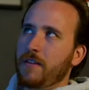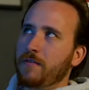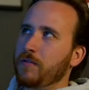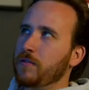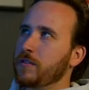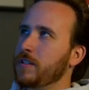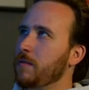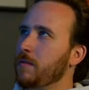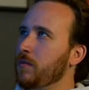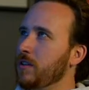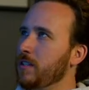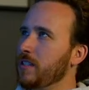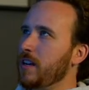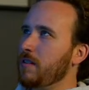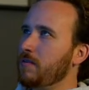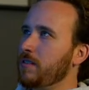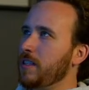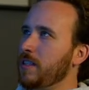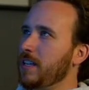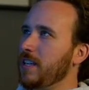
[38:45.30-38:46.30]
For some reason I
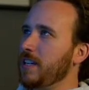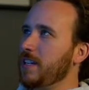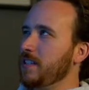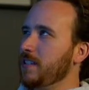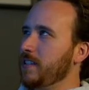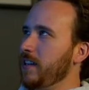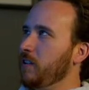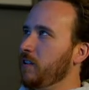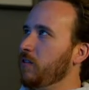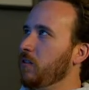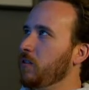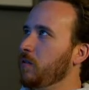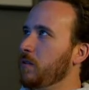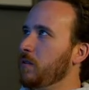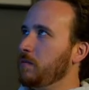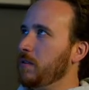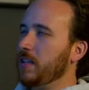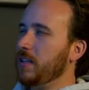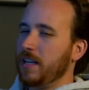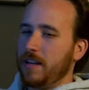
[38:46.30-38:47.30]
was thinking 0
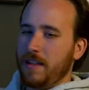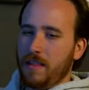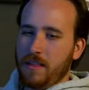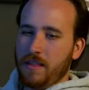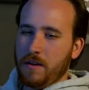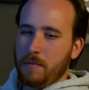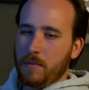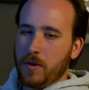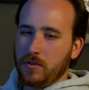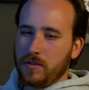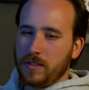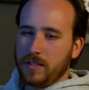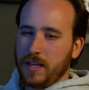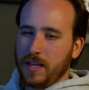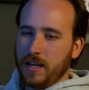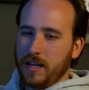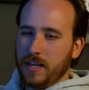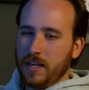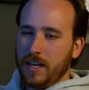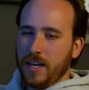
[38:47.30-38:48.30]
would be like the most
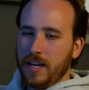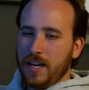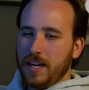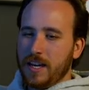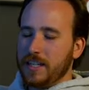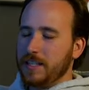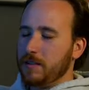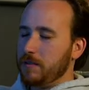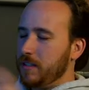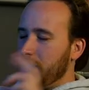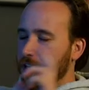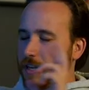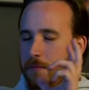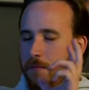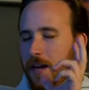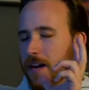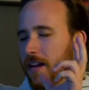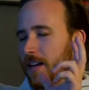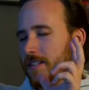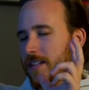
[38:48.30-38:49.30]
skinny, because I was thinking
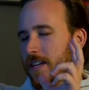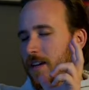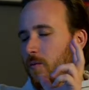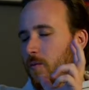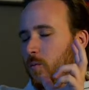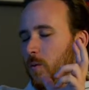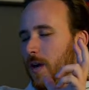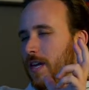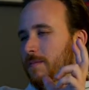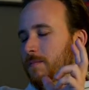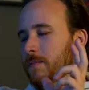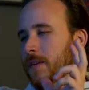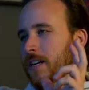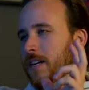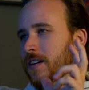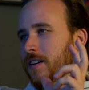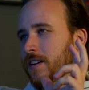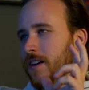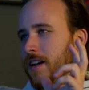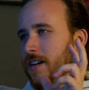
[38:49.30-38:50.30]
about it as like a weight
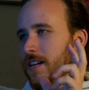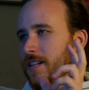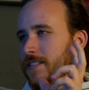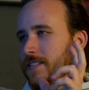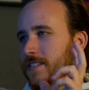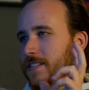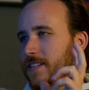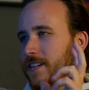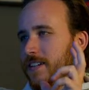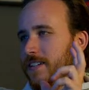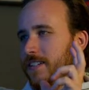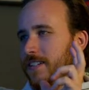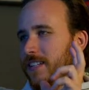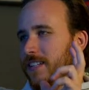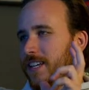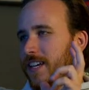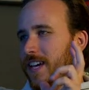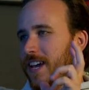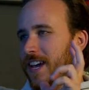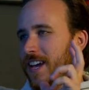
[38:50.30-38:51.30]
meter, not
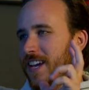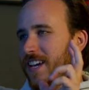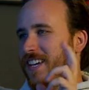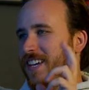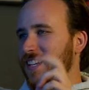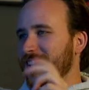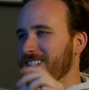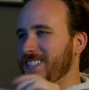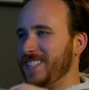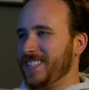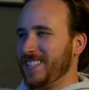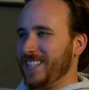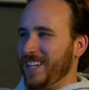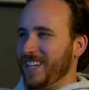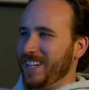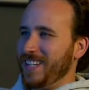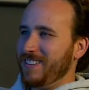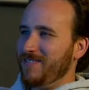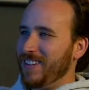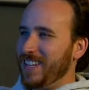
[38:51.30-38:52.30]
necessarily a
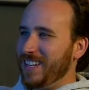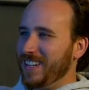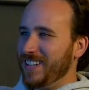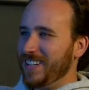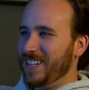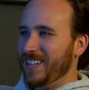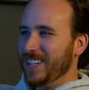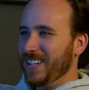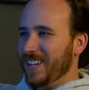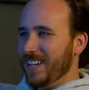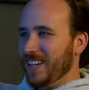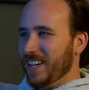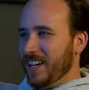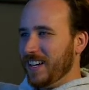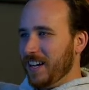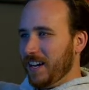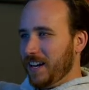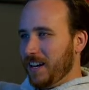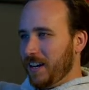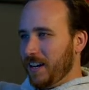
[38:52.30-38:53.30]
skinny meter.
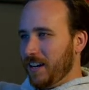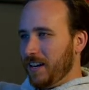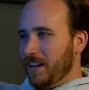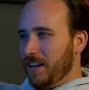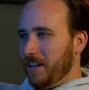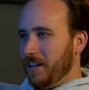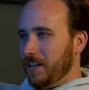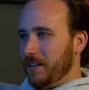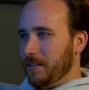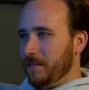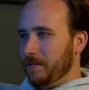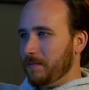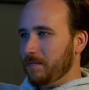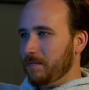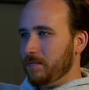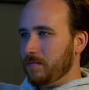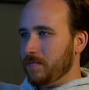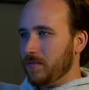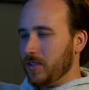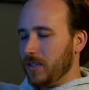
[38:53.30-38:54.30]

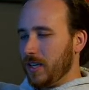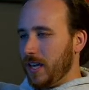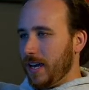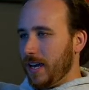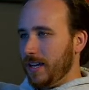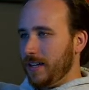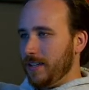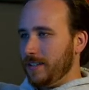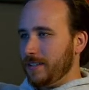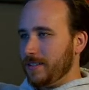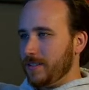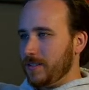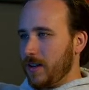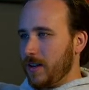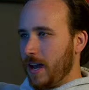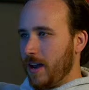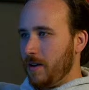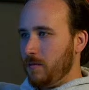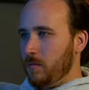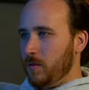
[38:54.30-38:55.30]
Okay, so
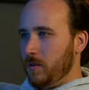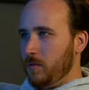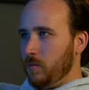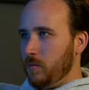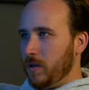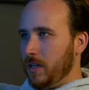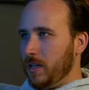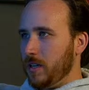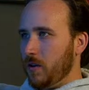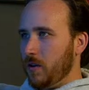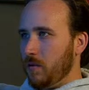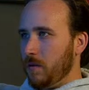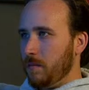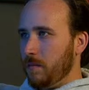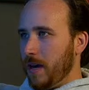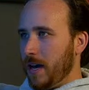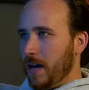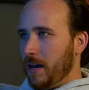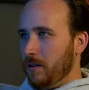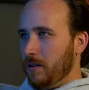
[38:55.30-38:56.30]
how would we go
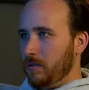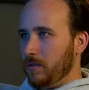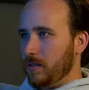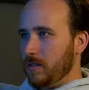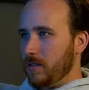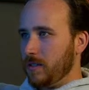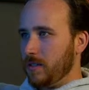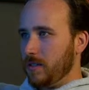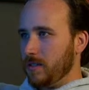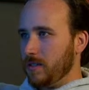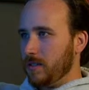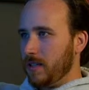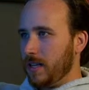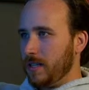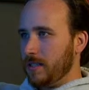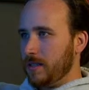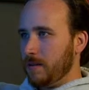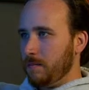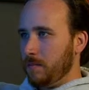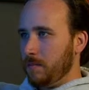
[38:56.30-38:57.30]
about, so
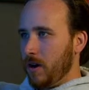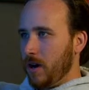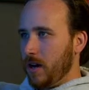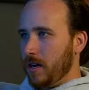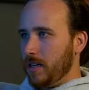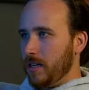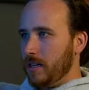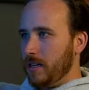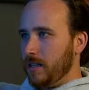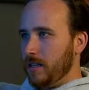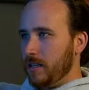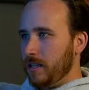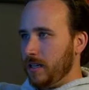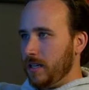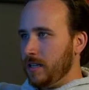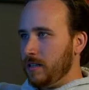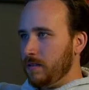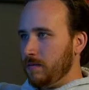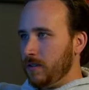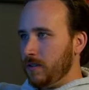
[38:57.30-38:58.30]
that's the body,
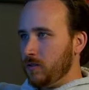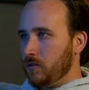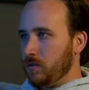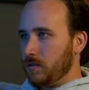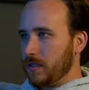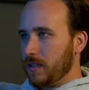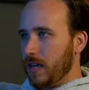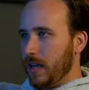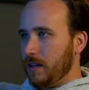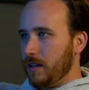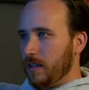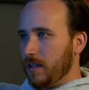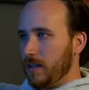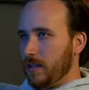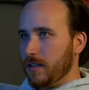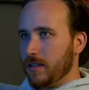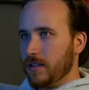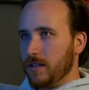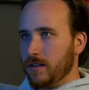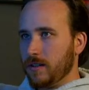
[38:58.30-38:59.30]
individual scaling.